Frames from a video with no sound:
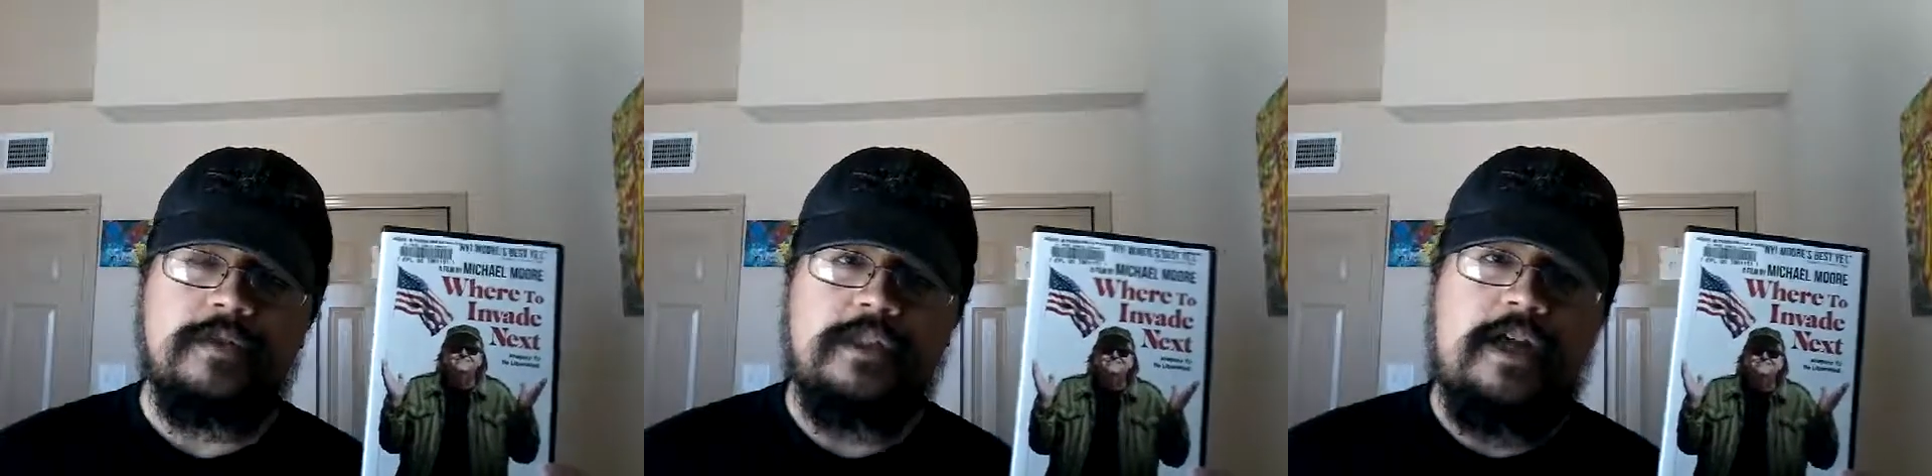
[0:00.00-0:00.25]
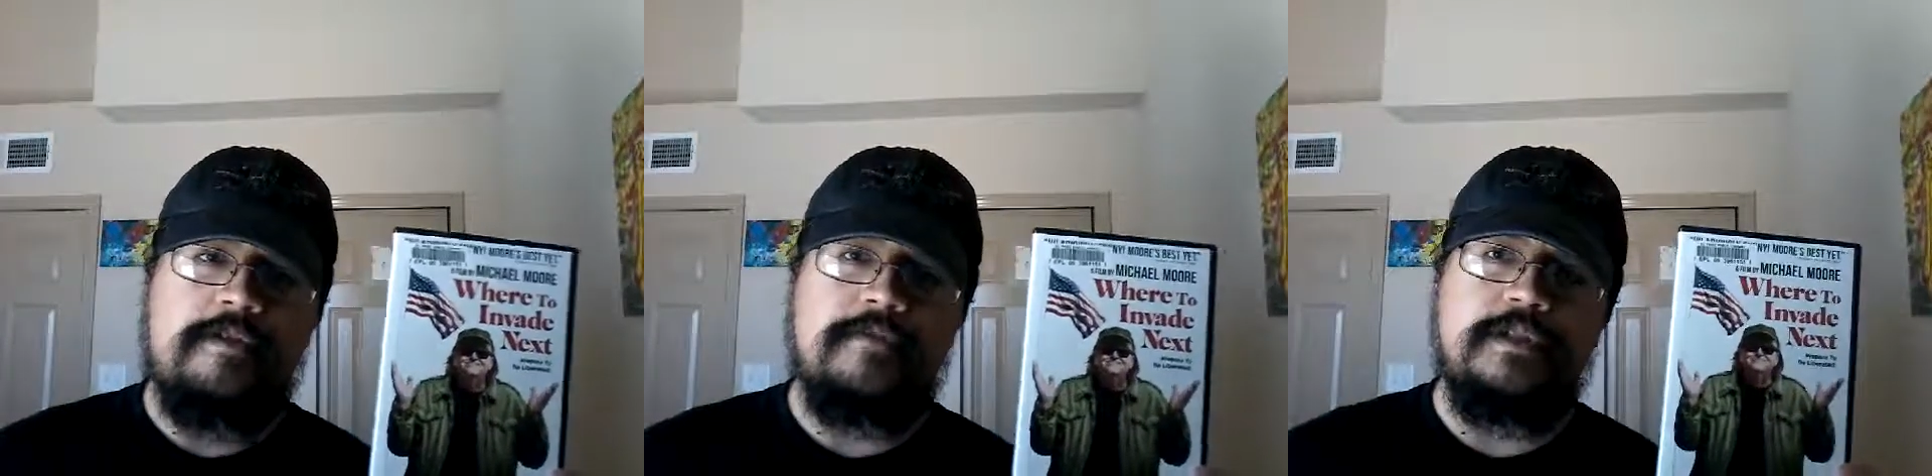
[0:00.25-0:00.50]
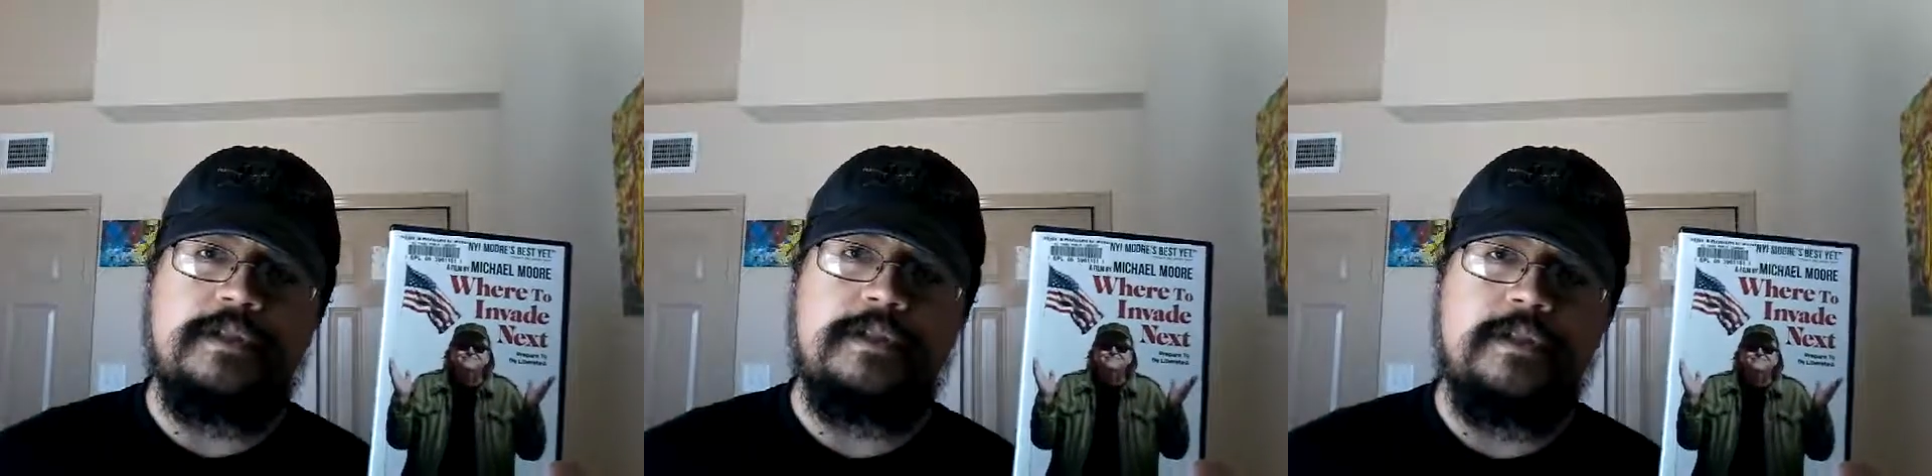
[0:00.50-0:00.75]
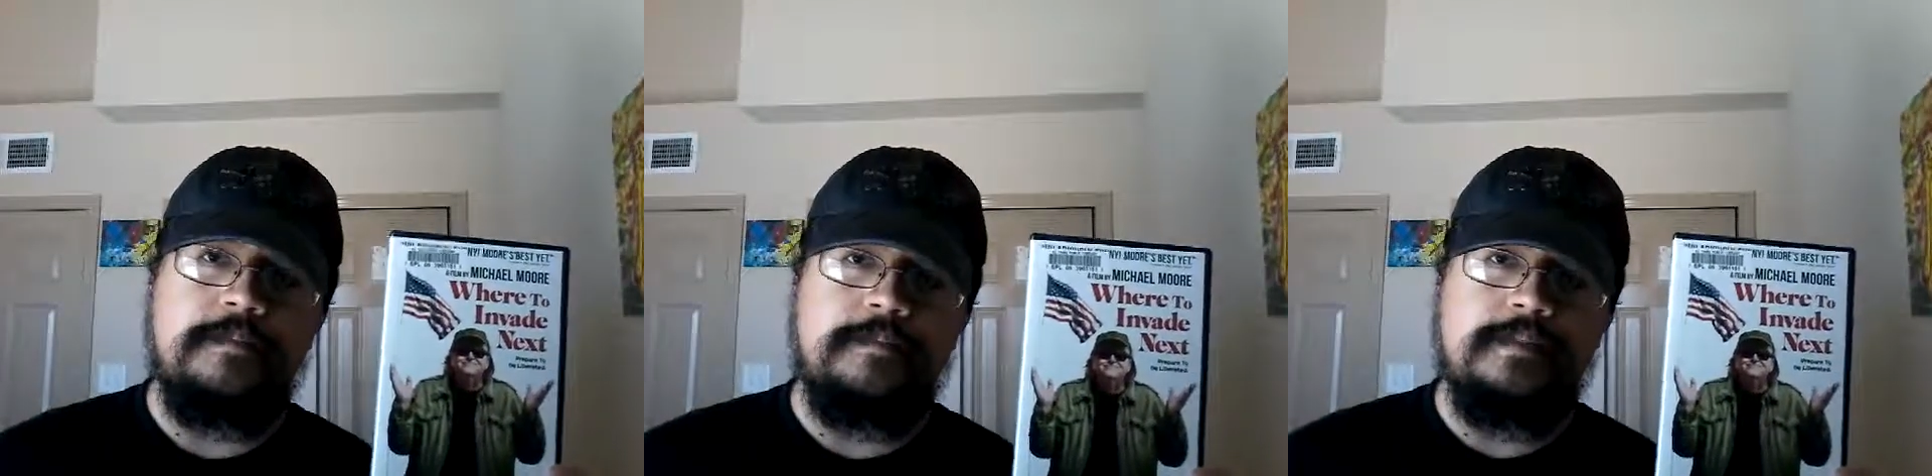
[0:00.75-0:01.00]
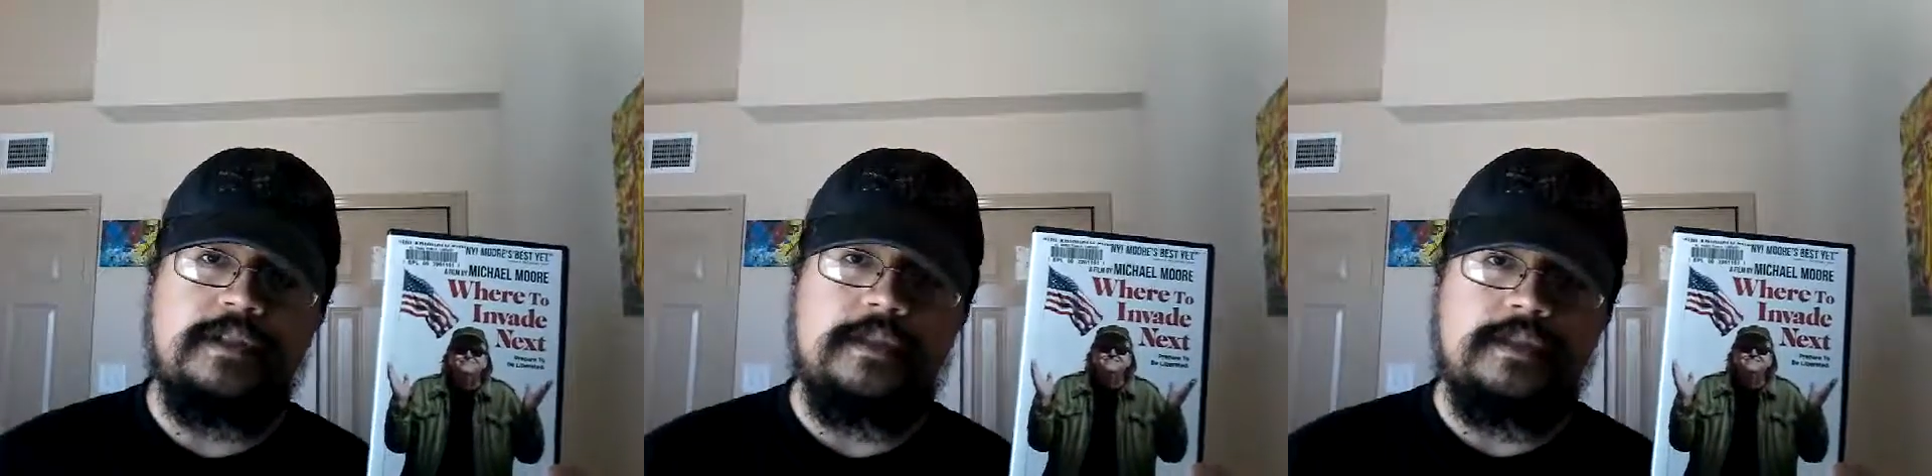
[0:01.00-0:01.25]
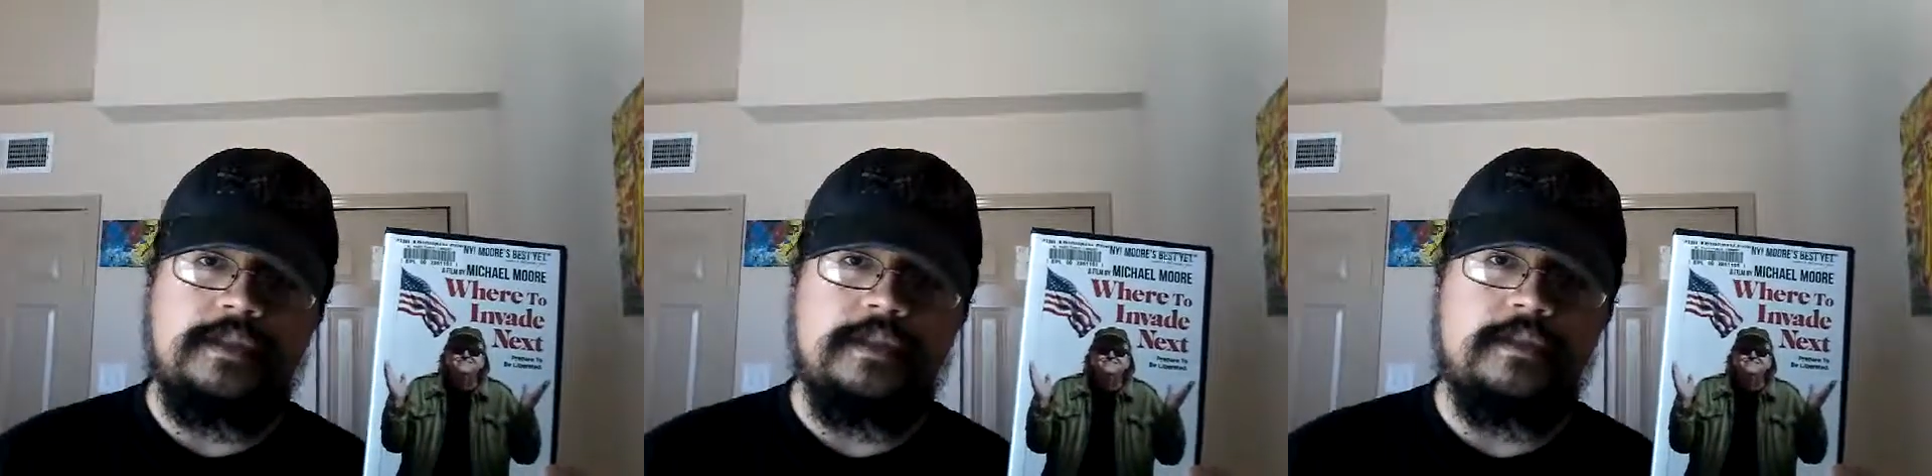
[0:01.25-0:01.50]
the average
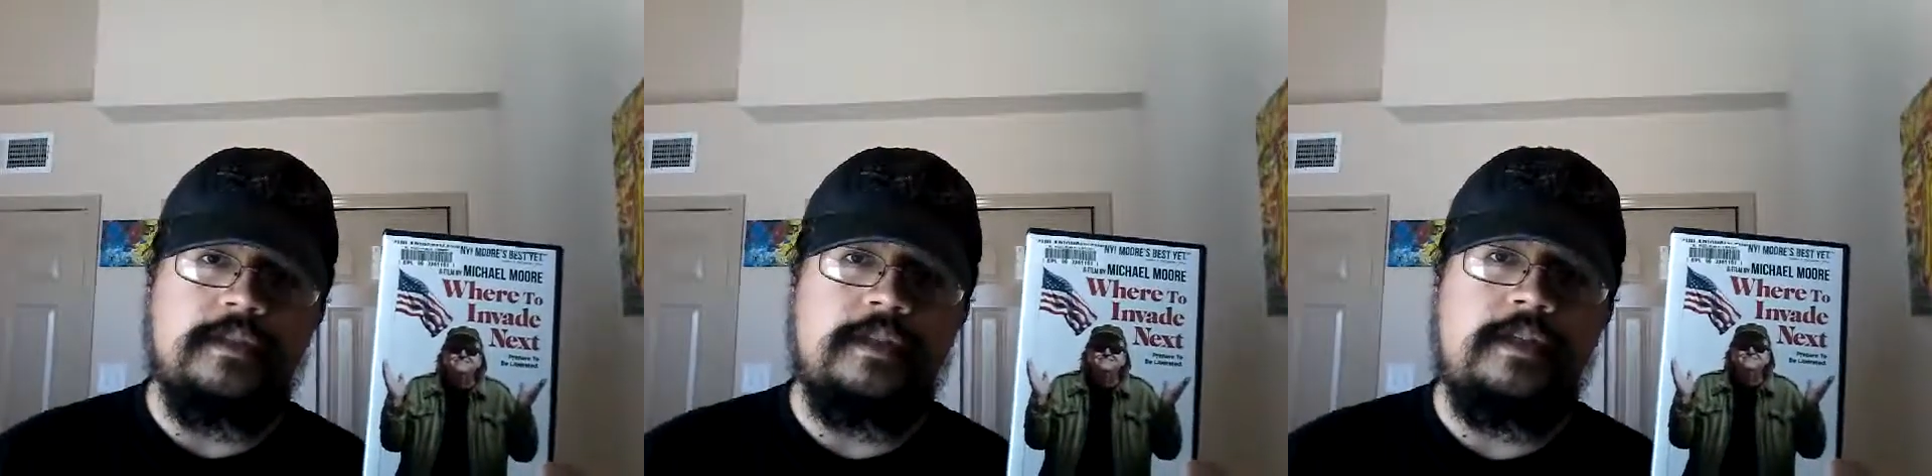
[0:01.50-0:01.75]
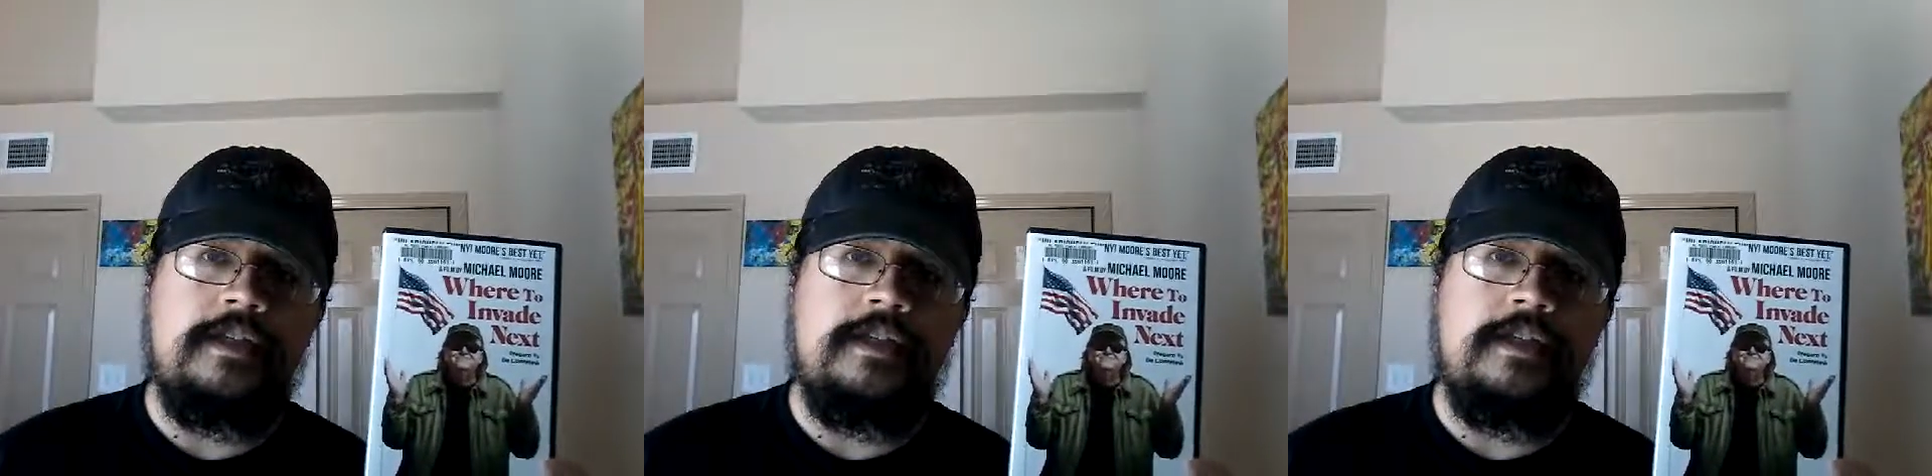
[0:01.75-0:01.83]
citizen,